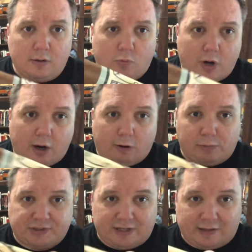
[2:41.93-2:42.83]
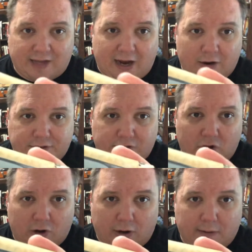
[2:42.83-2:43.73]
where almost the entire
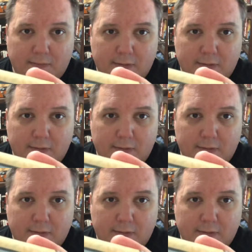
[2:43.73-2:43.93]
cigar